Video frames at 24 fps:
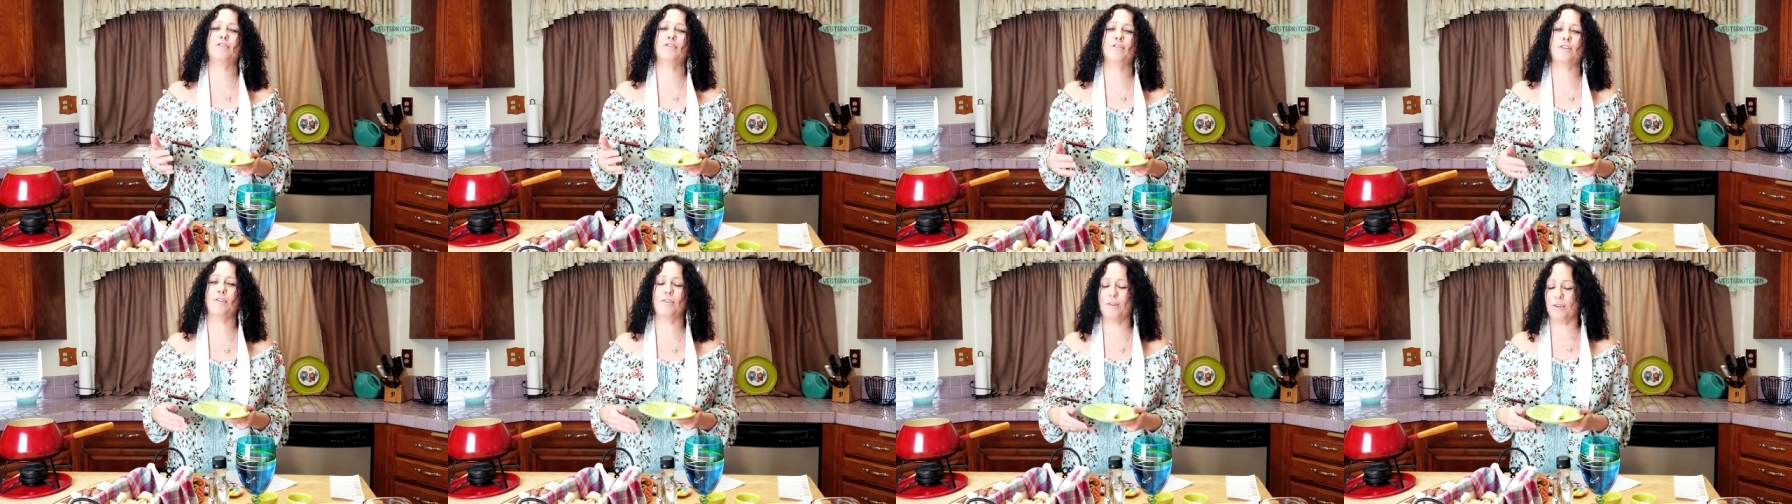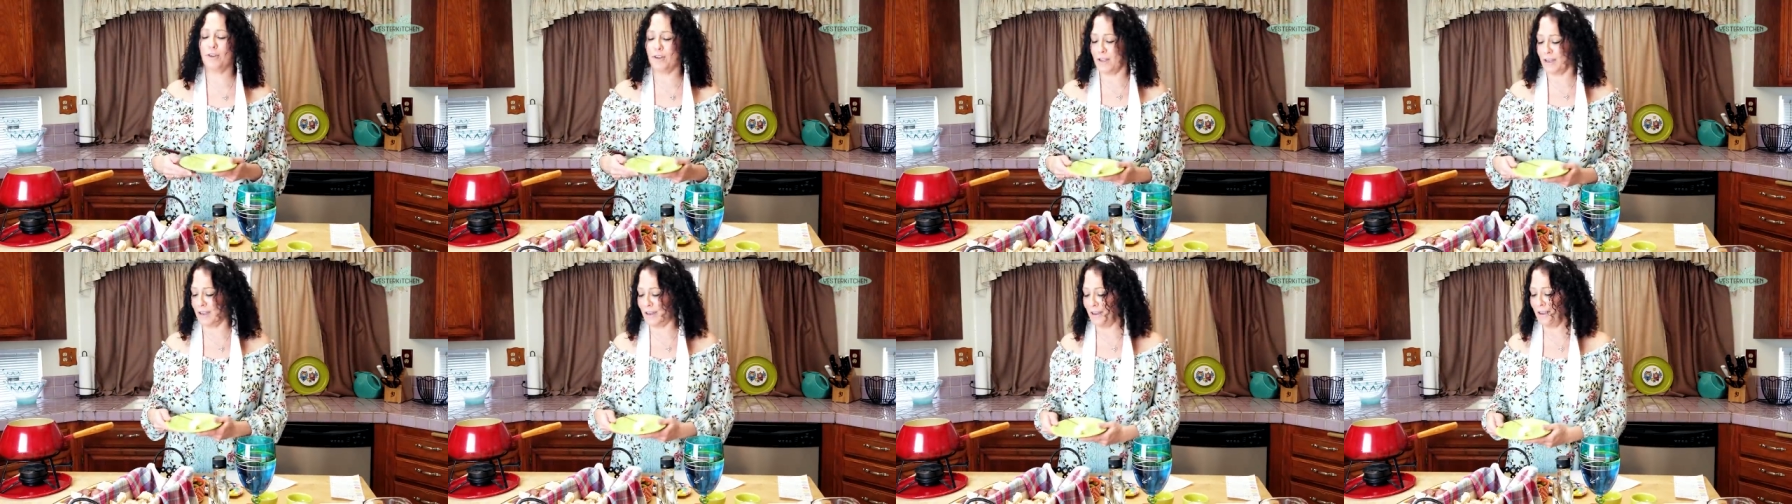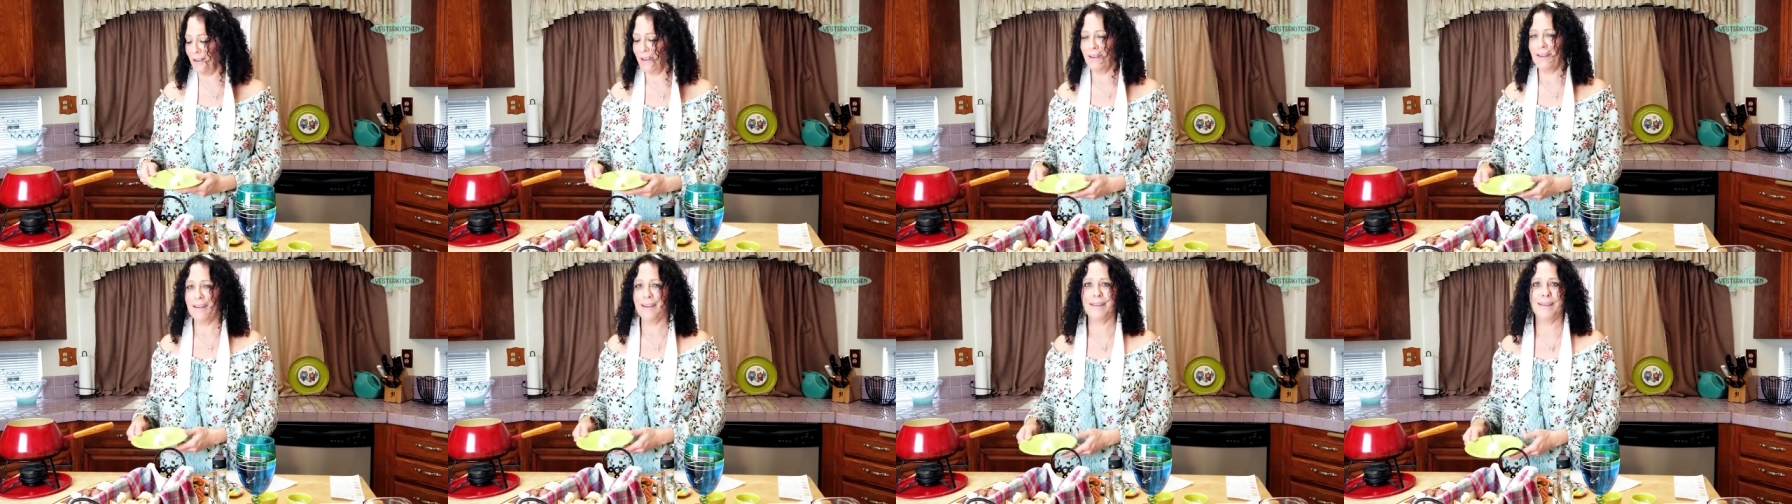so
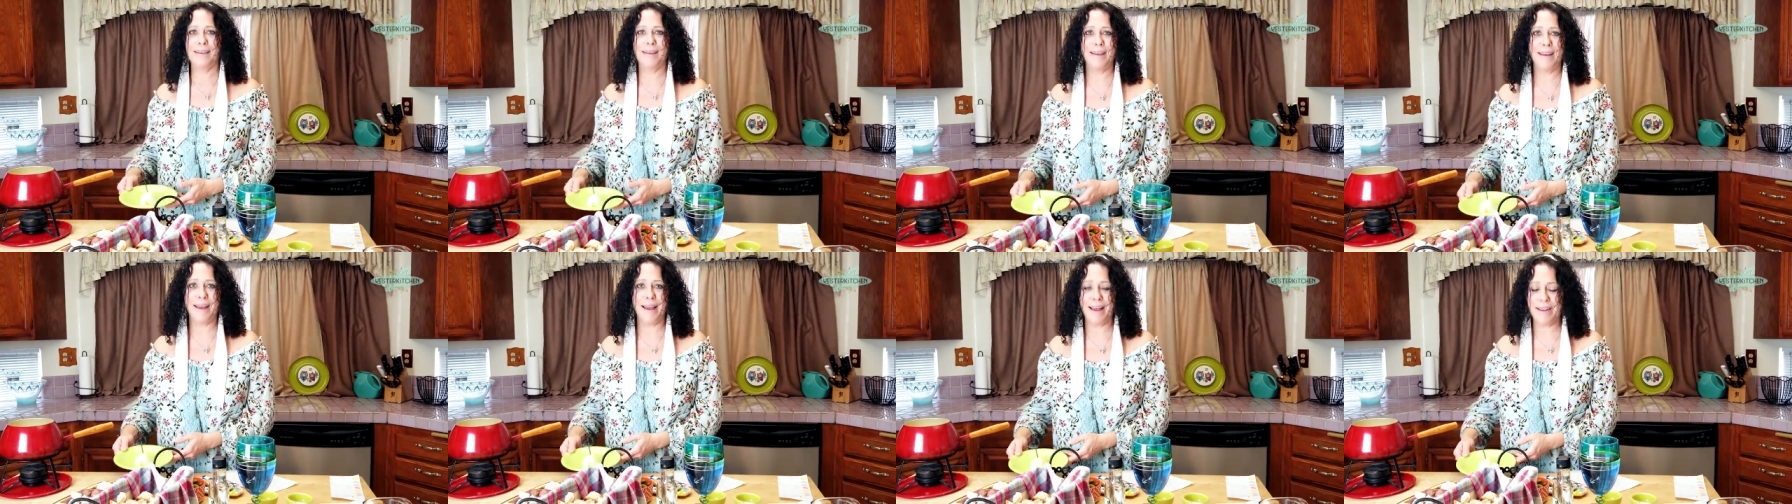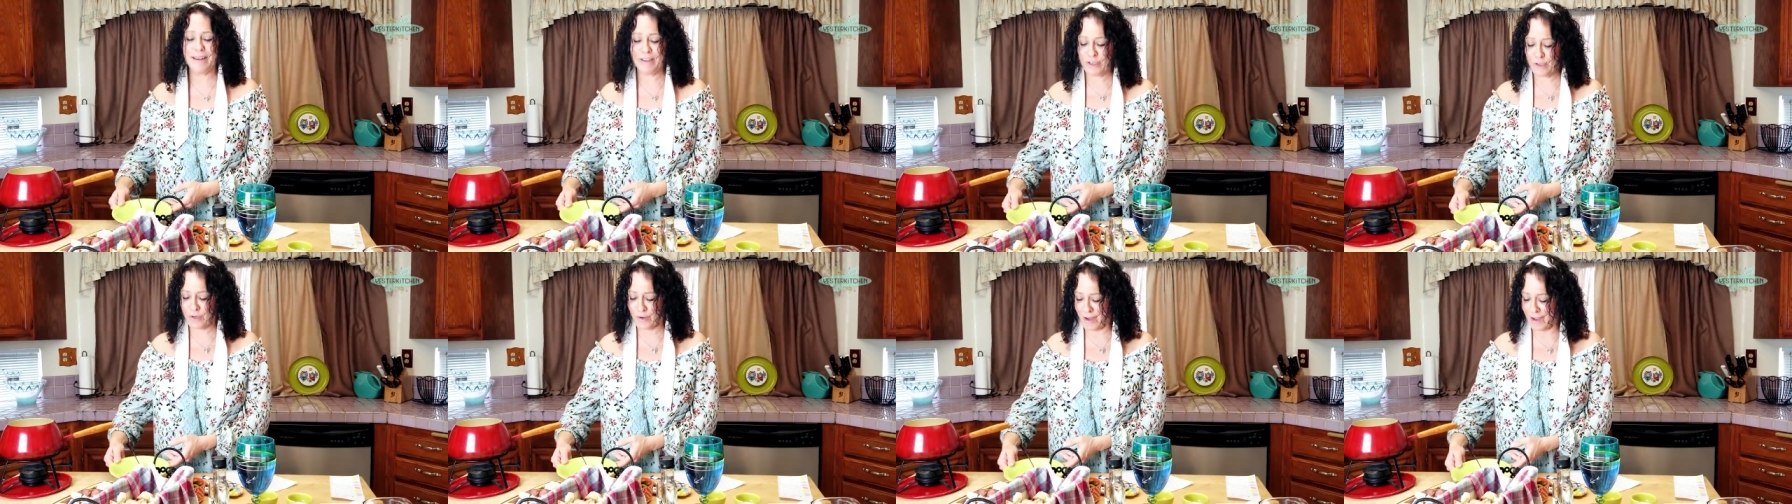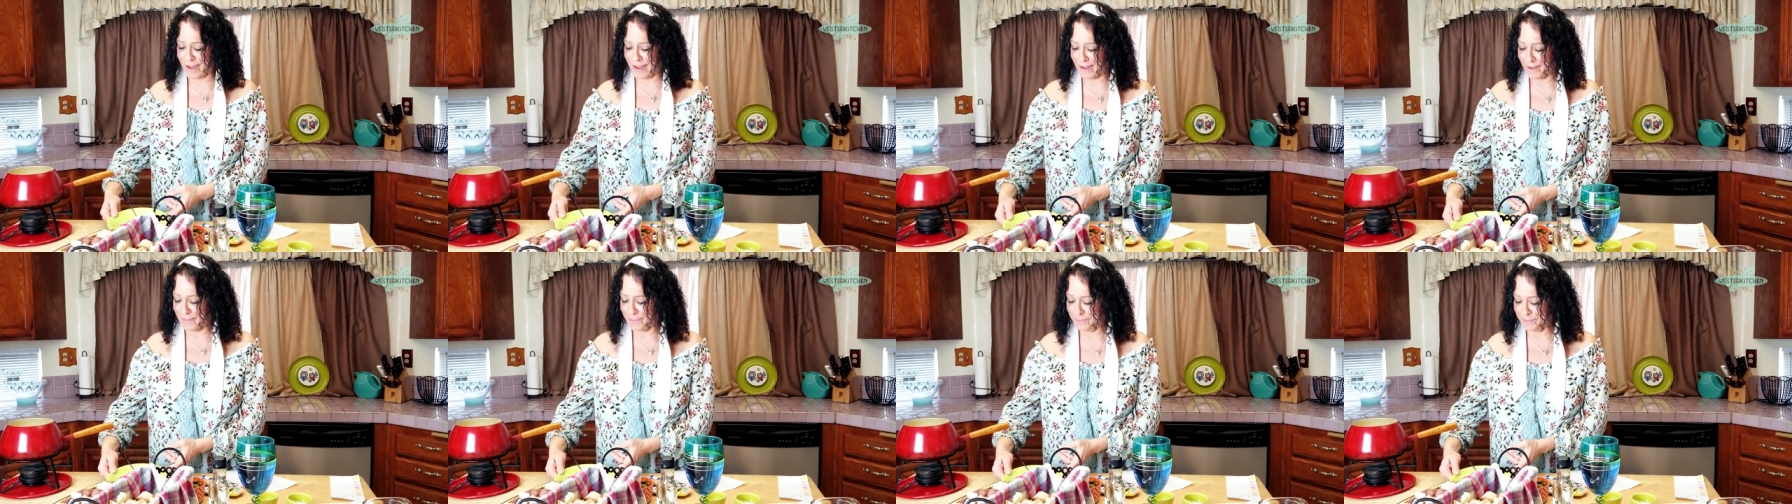good. You gotta
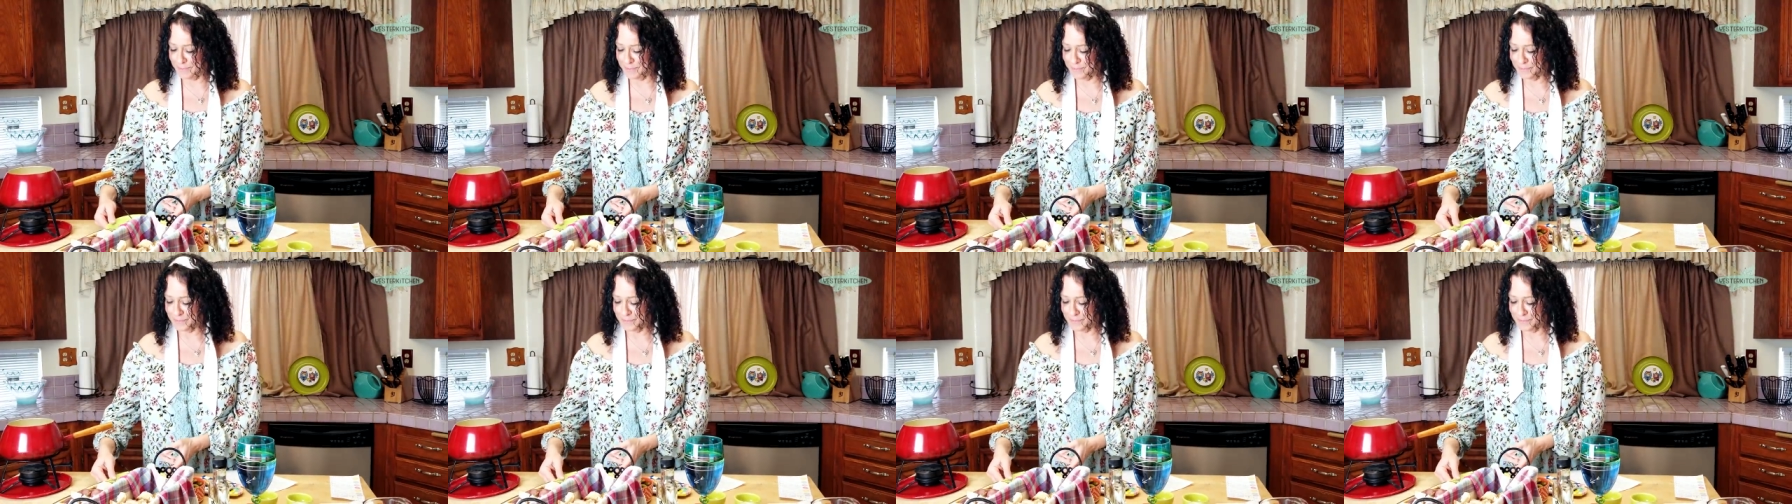try it.